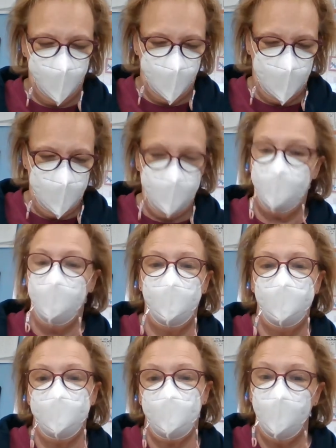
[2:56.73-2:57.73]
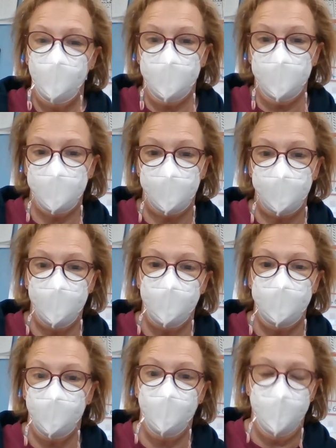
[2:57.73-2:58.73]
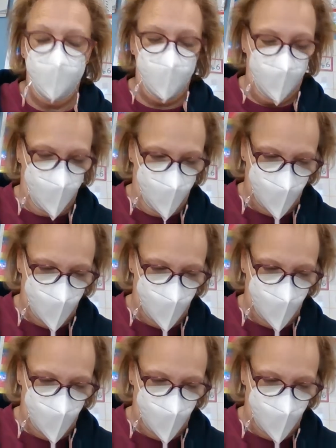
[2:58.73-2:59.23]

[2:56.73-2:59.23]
It's either him or Miss Julie because there's the ones over there.